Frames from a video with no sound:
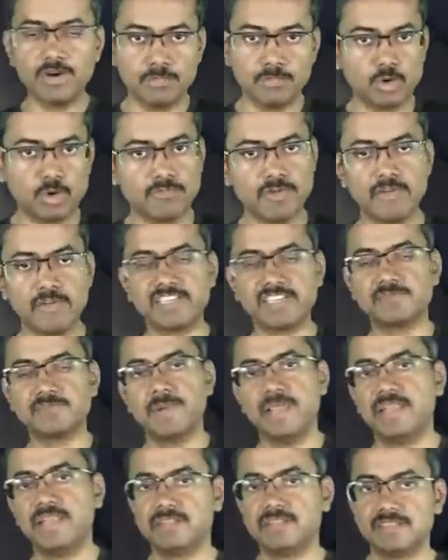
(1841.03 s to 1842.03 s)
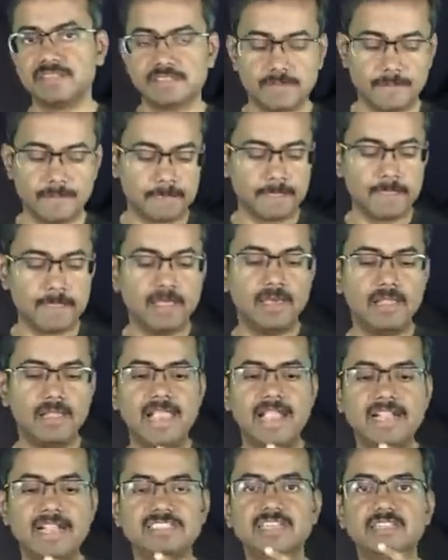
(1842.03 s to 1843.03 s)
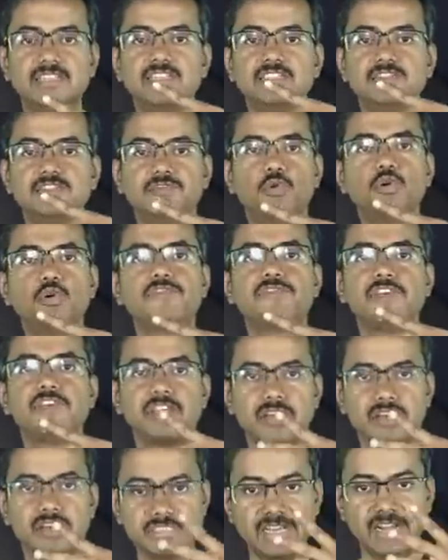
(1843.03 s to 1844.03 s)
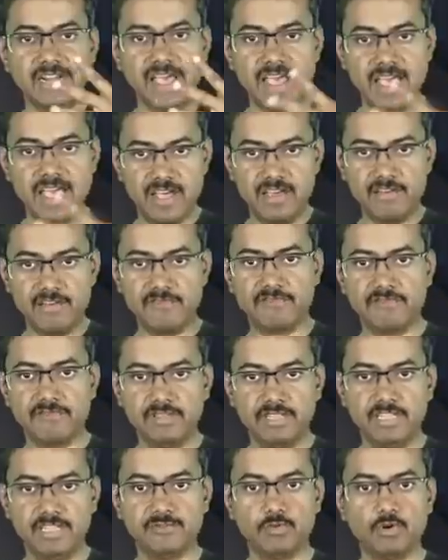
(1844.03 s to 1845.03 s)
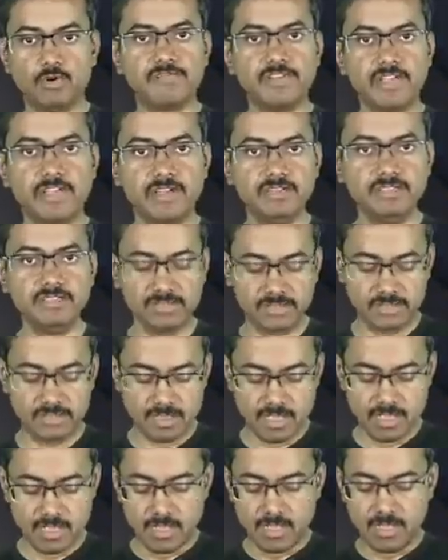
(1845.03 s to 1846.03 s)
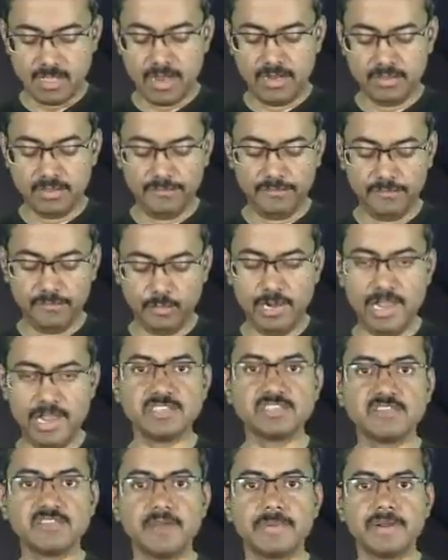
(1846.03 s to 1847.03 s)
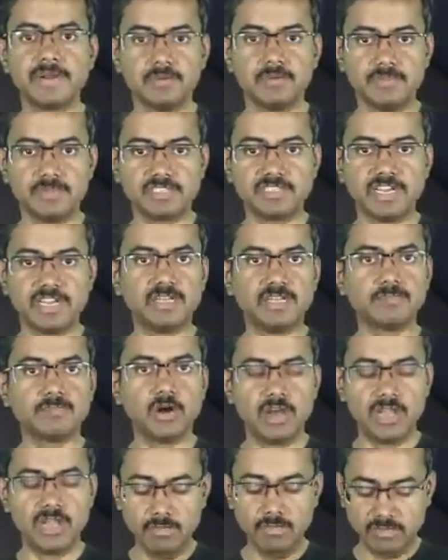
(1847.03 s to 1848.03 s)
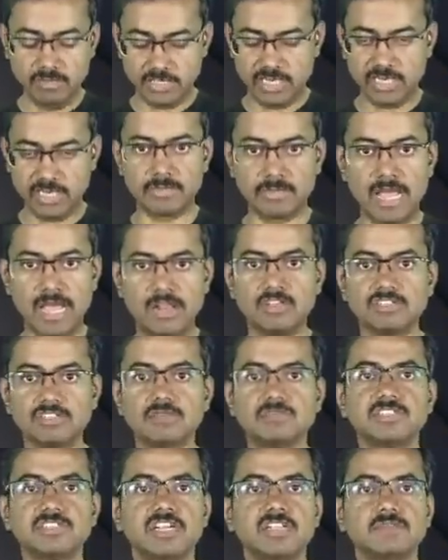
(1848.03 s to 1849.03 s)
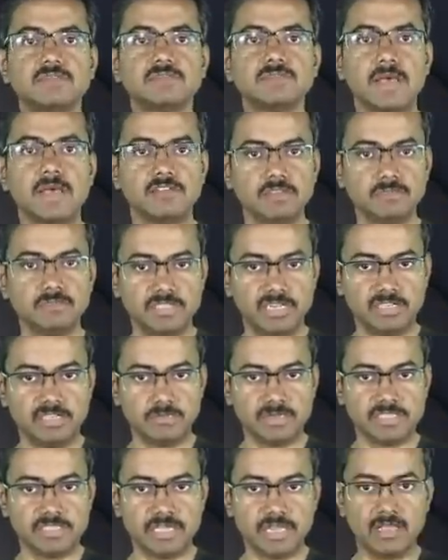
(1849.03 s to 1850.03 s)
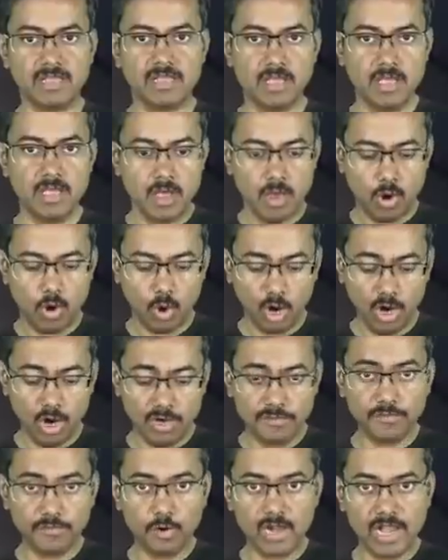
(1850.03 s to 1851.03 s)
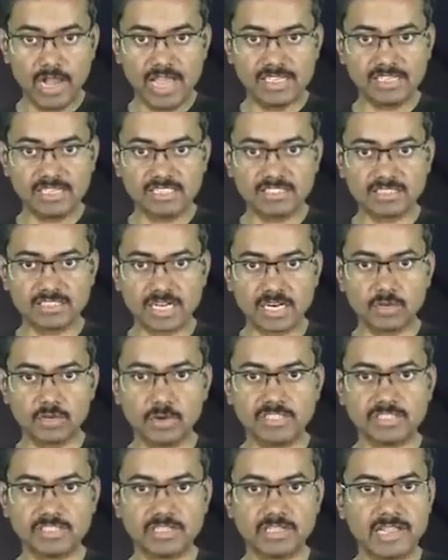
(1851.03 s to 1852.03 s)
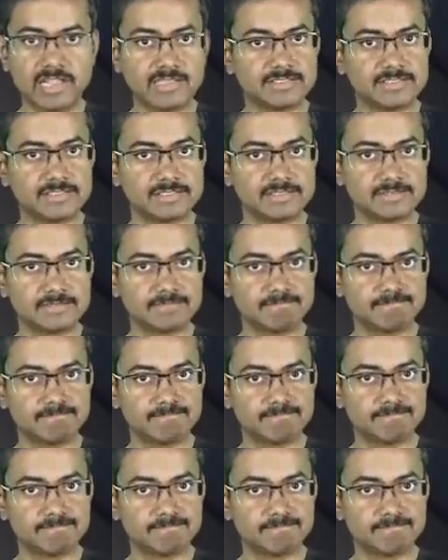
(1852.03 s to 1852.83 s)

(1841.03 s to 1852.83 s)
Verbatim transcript: you one more way of explaining this. Let's say these four fingers that I have, these four fingers are the four layers of epidermis. Stratum corneum, stratum granulosum, stratum spinosum, stratum basale. All four layers are stuck to each other like this,